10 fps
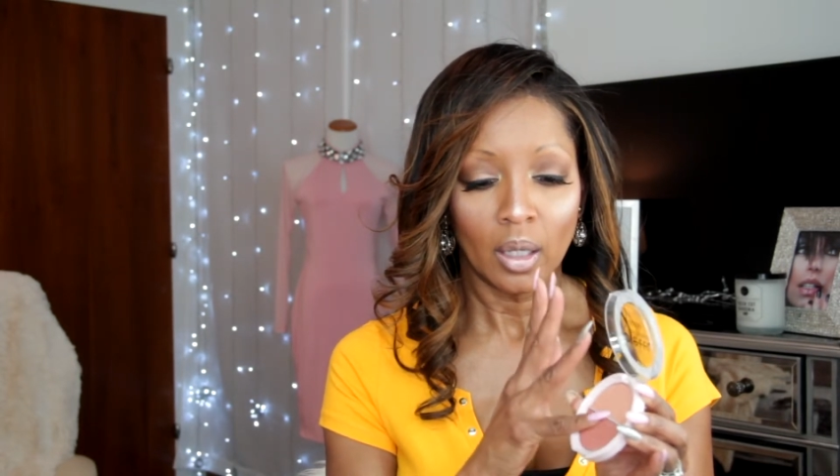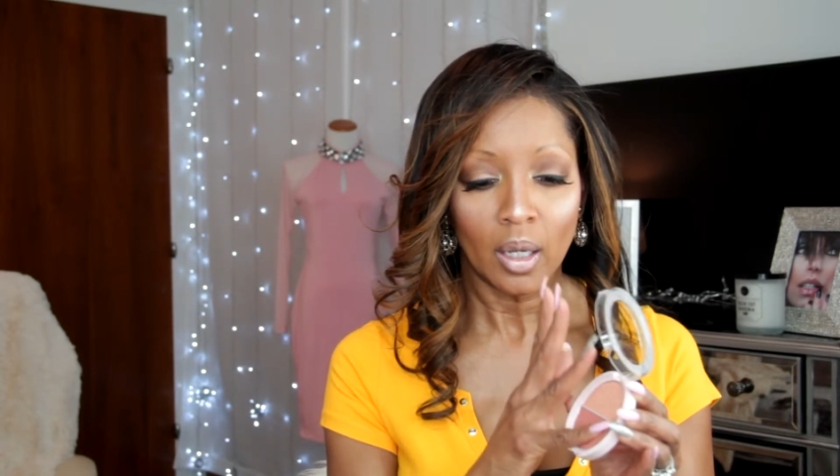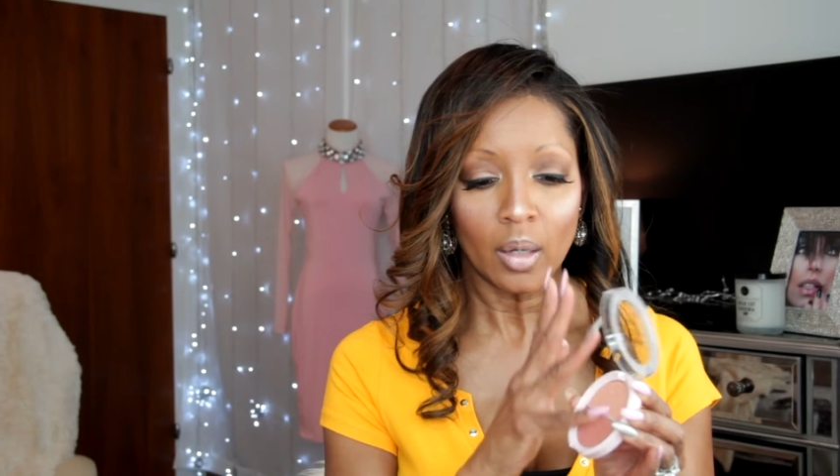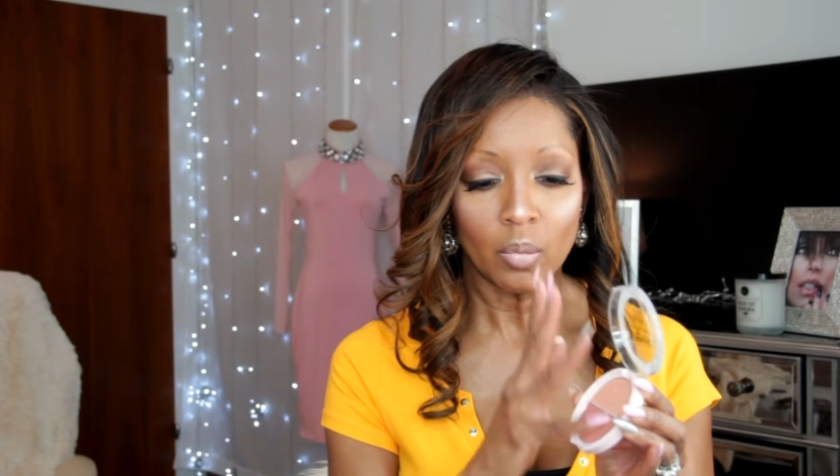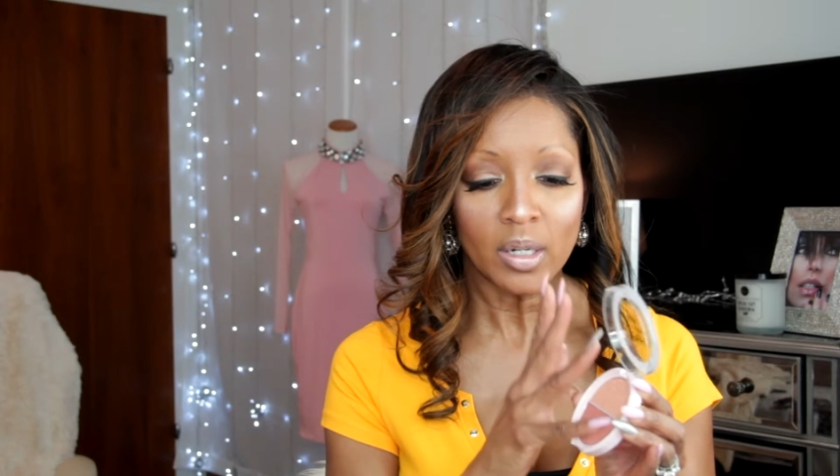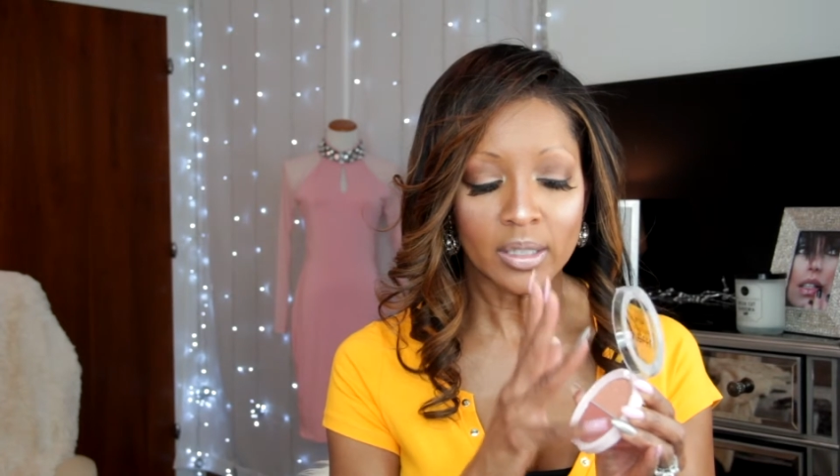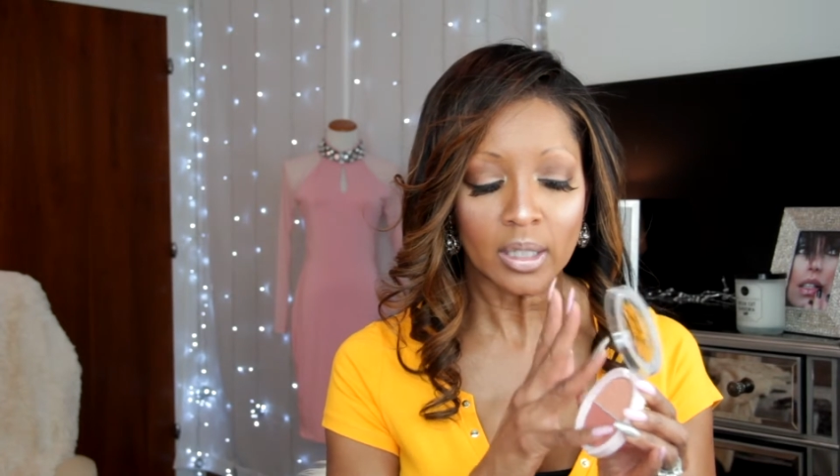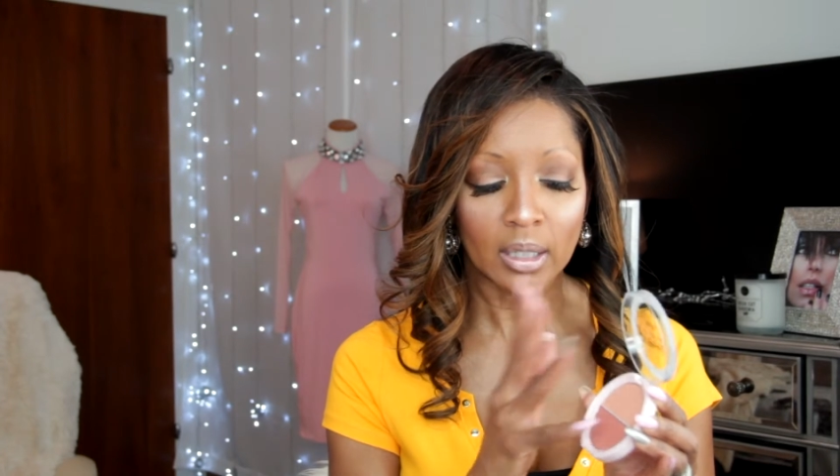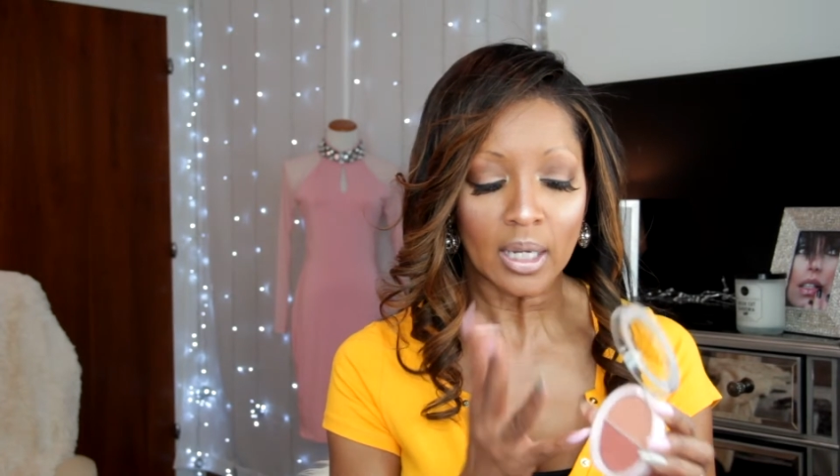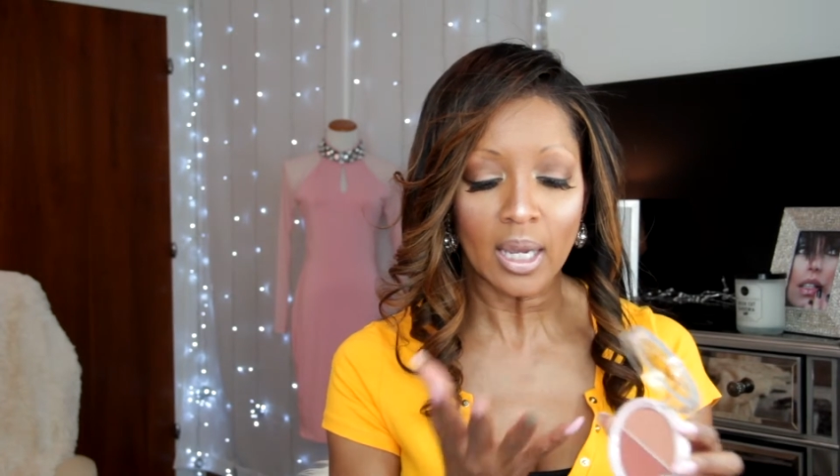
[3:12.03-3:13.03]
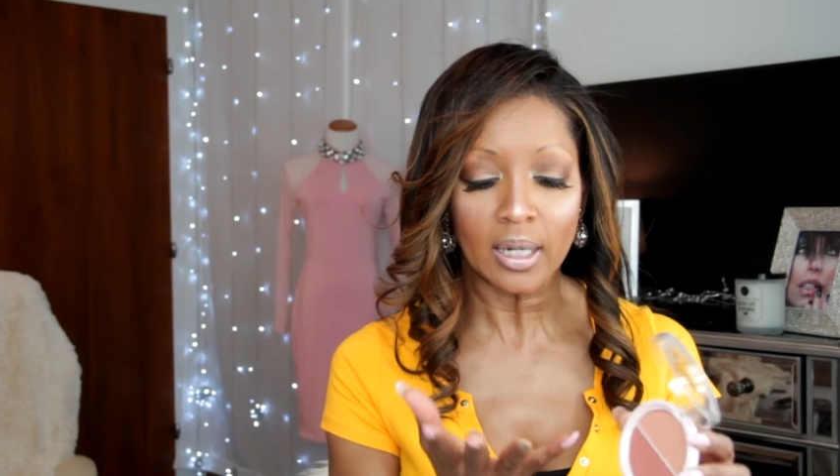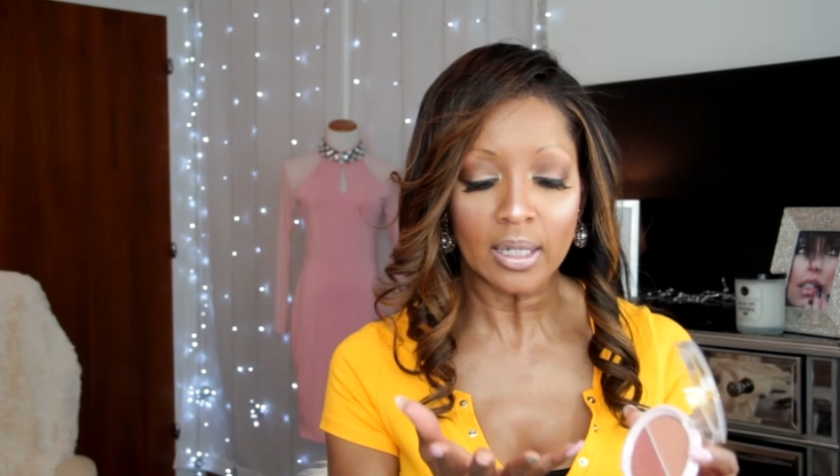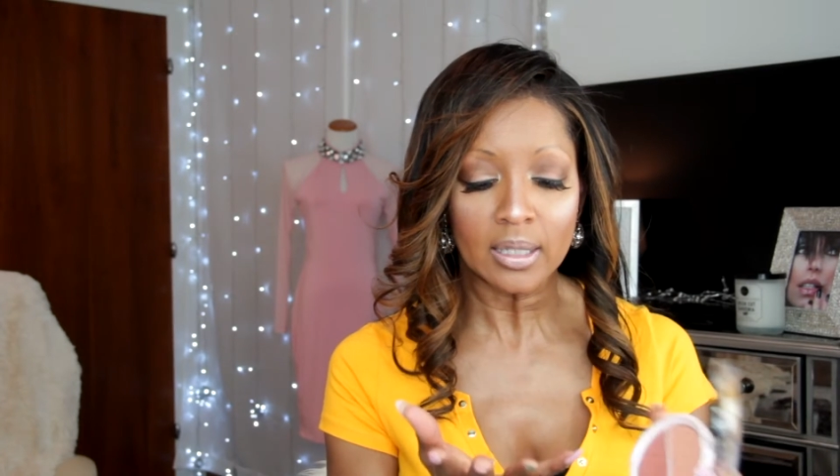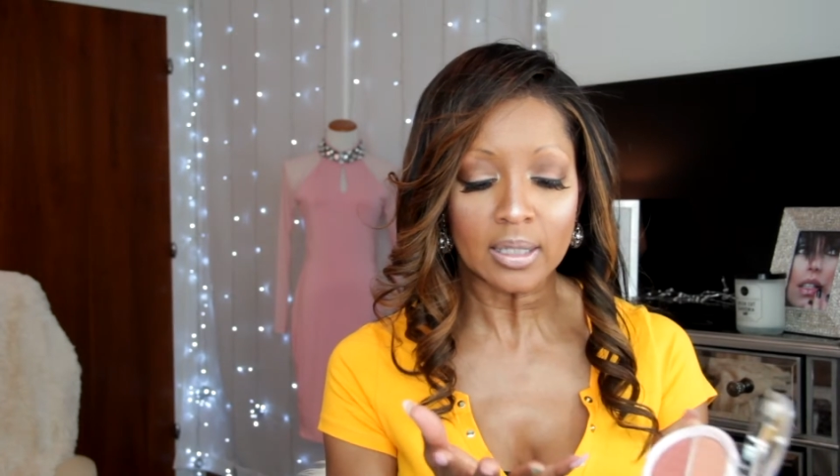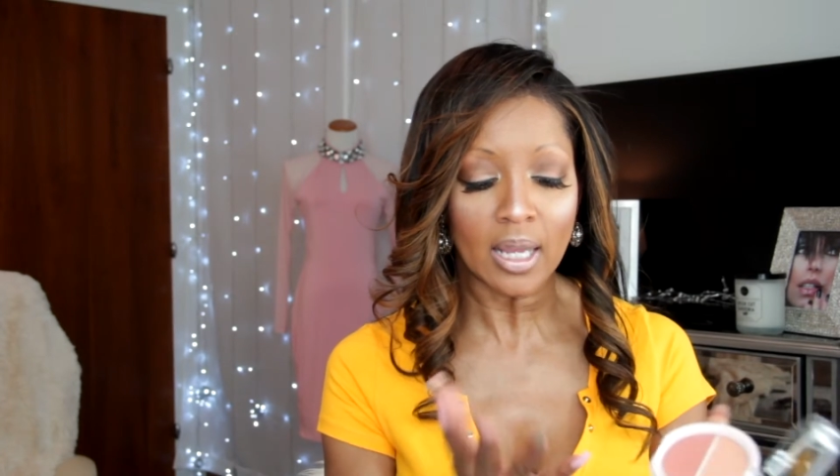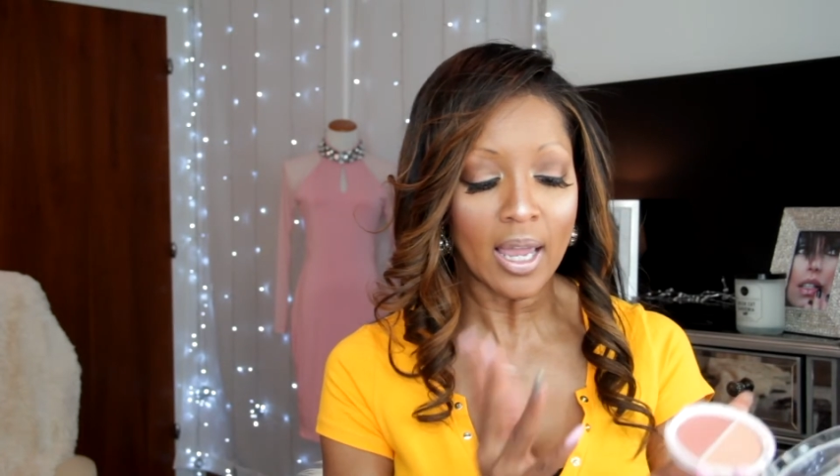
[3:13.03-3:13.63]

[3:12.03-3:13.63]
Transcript: And once again, it's